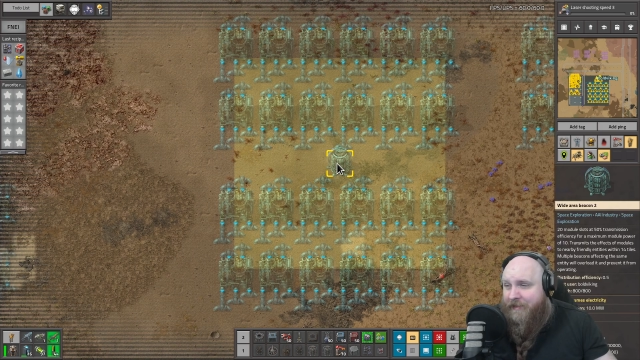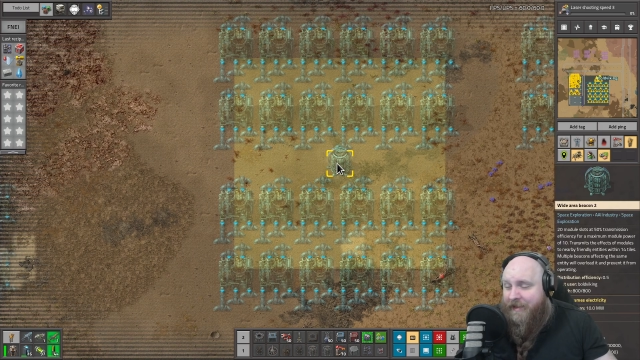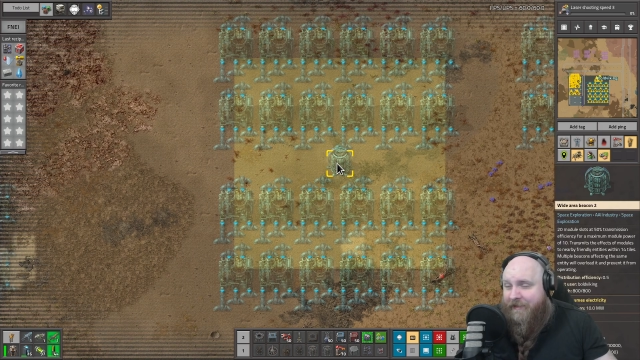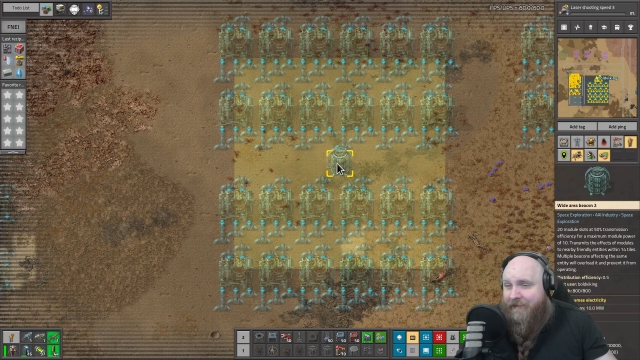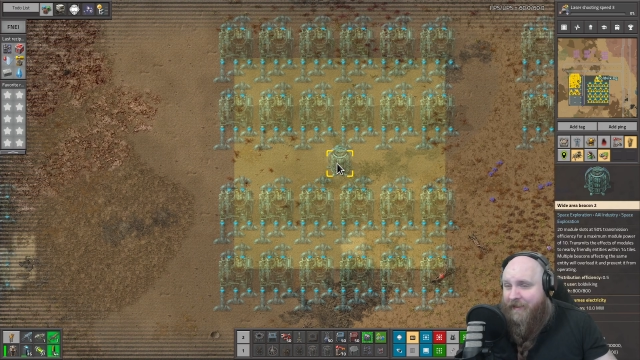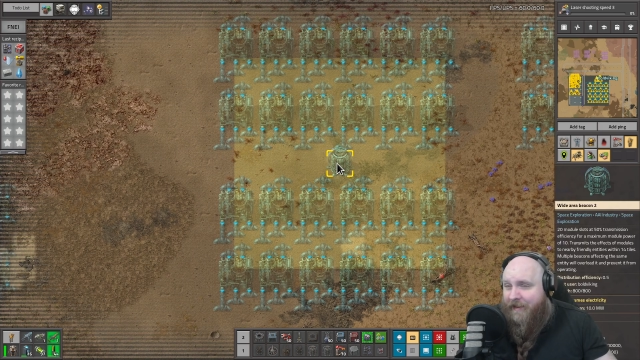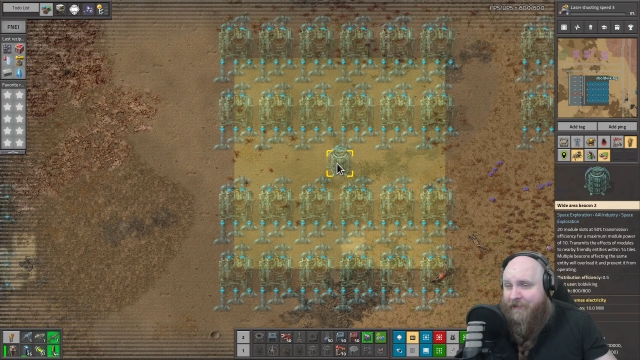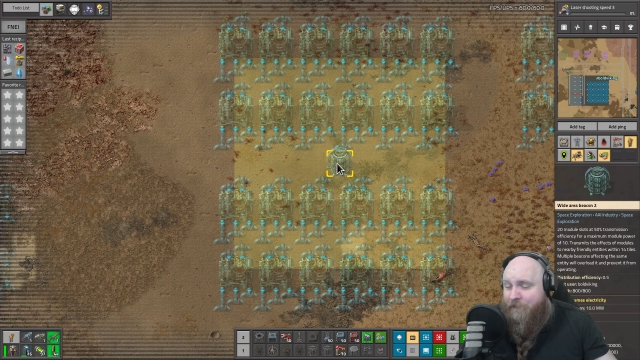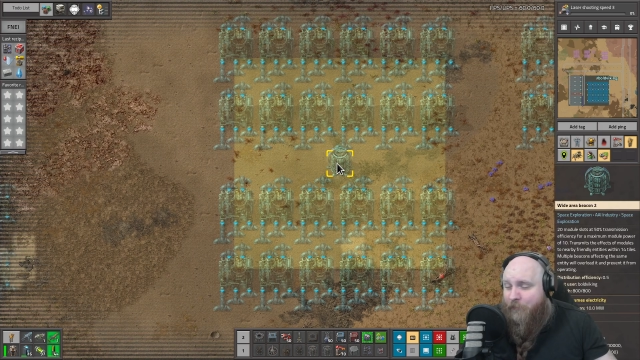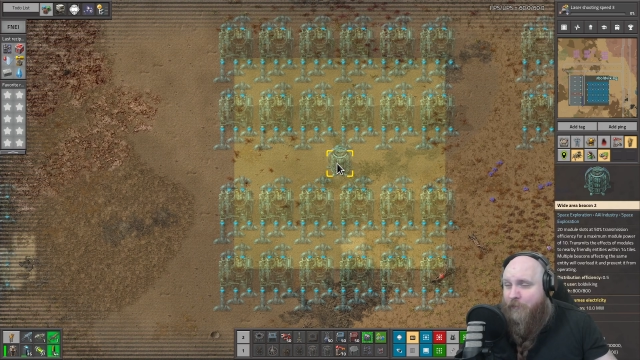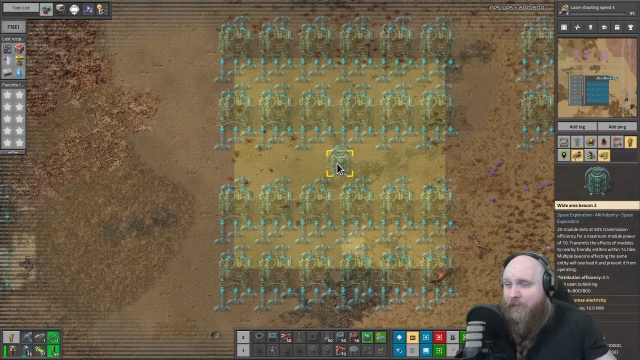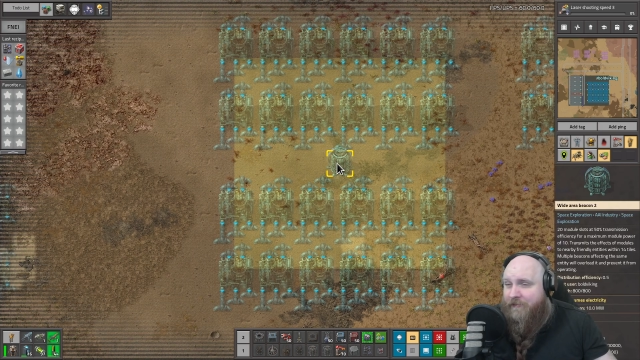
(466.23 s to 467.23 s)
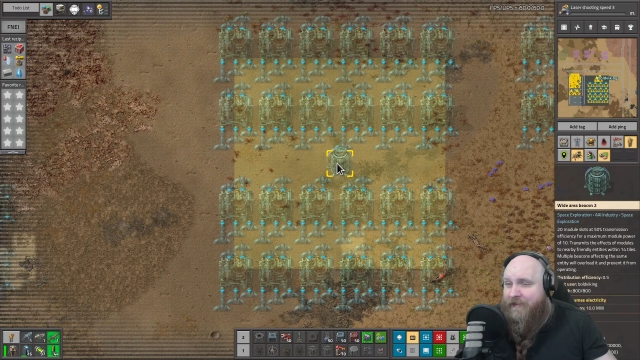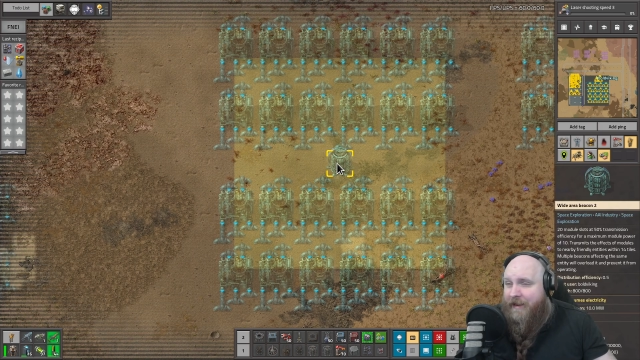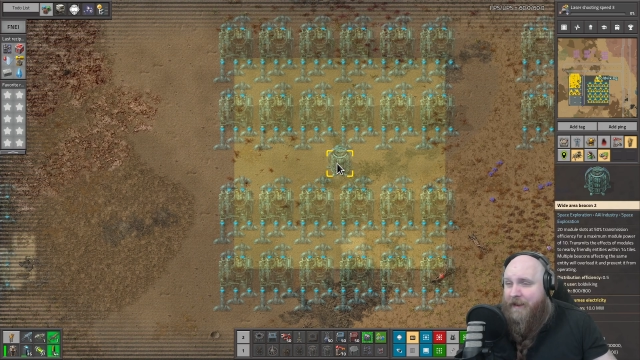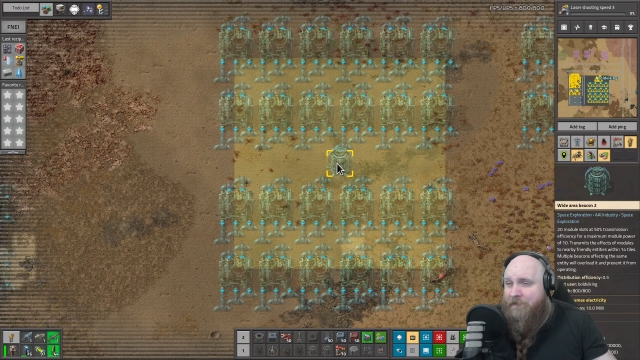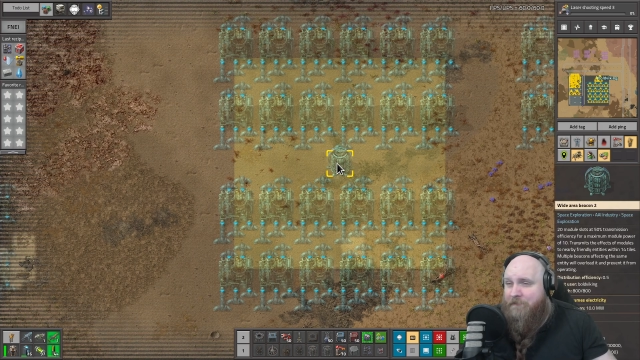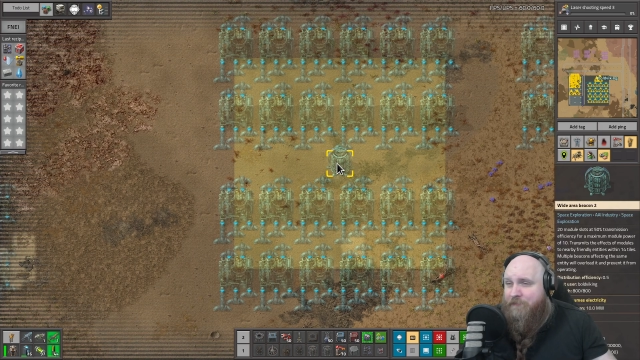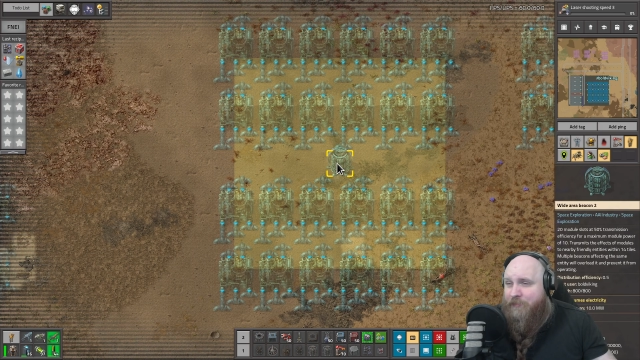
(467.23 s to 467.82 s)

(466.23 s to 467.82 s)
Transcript: get like more in there,